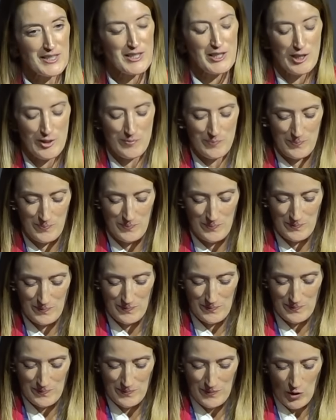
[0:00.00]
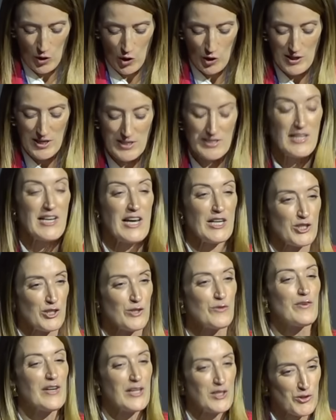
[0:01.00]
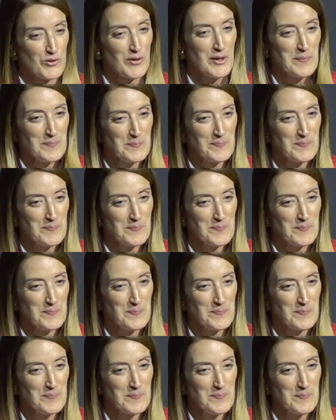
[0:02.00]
him on his election victory.